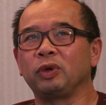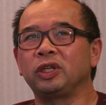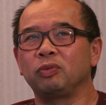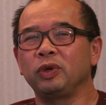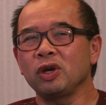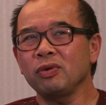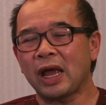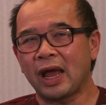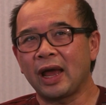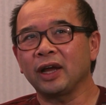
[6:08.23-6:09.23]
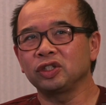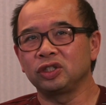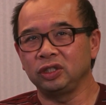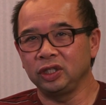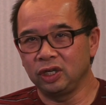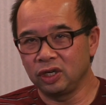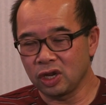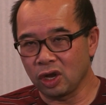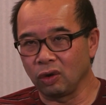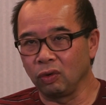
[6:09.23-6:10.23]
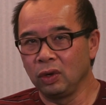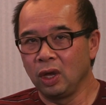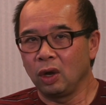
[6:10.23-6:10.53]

We don't actually know